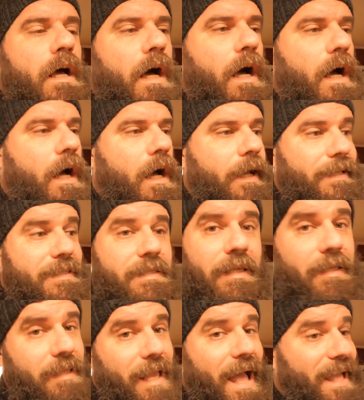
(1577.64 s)

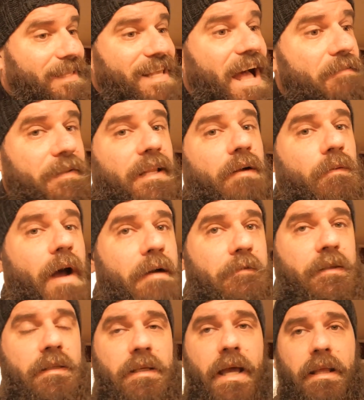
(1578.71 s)
It haven't
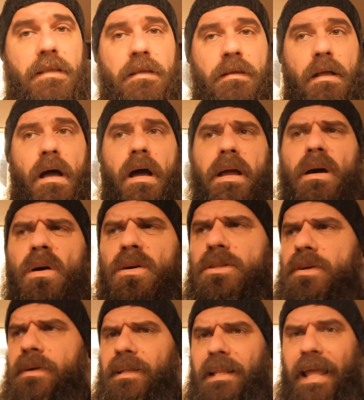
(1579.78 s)
arrived yet. I
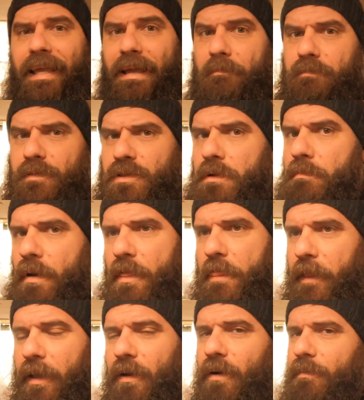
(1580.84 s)
ordered it like 2
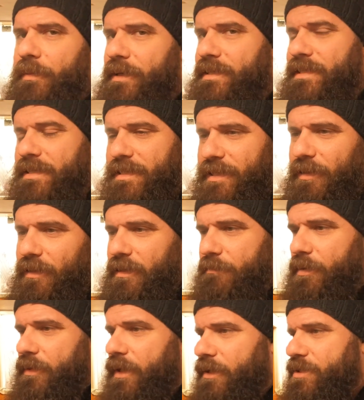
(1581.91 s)
months ago, but it's still in the
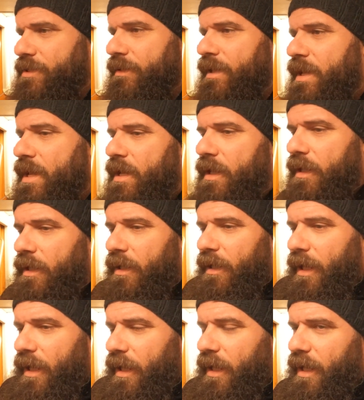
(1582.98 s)
production.
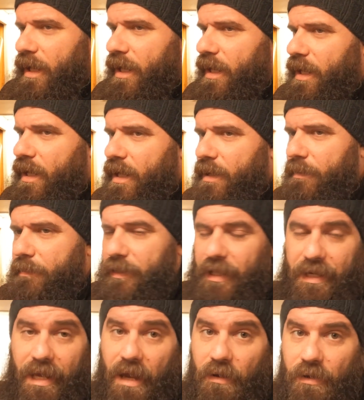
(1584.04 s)
But
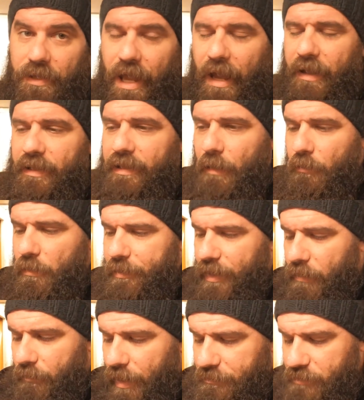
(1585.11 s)
anyhow, yeah, that will be
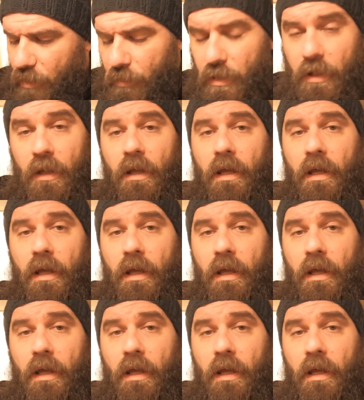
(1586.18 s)
arrived. So